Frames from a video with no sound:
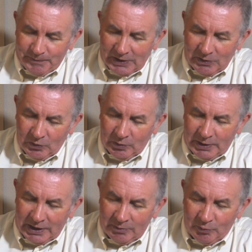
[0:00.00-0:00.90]
it will
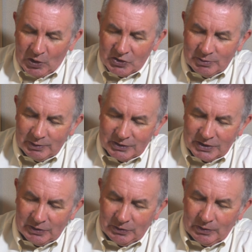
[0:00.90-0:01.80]
be impossible
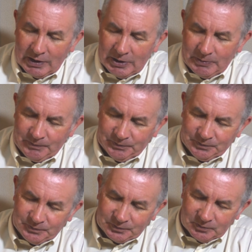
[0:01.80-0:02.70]
to
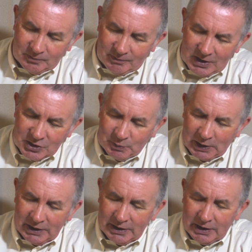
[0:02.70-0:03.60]

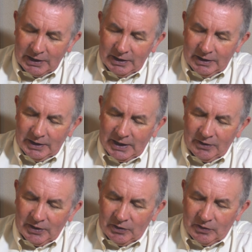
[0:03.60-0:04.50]
speed.
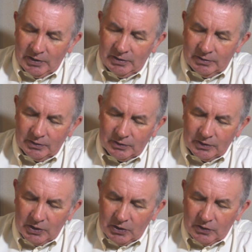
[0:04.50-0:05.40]
Now then,
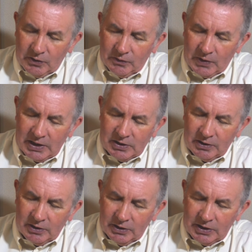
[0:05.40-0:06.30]

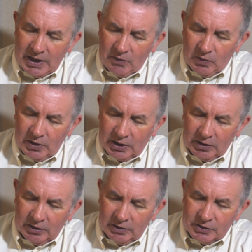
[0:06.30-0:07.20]
radar network
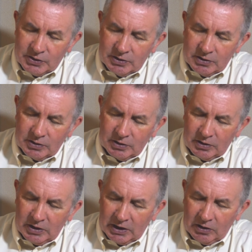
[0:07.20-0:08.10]
alerts. So
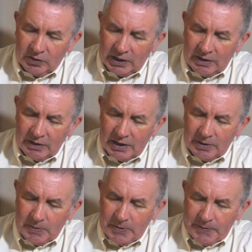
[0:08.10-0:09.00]
click OK there.
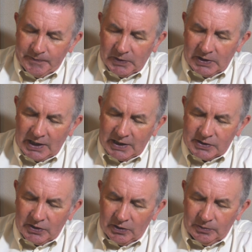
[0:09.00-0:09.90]

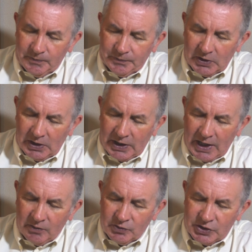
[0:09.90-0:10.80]
That's on.
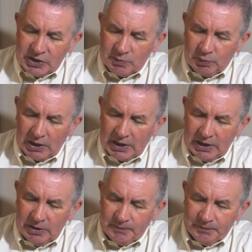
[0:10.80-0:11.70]
Announce
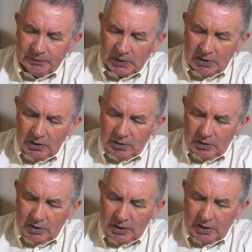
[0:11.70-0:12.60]
display.
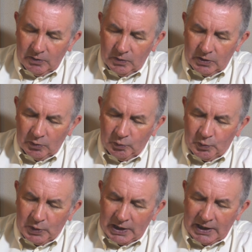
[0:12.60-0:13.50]
We'll go
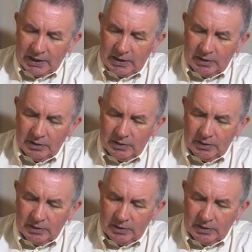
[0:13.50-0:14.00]
back.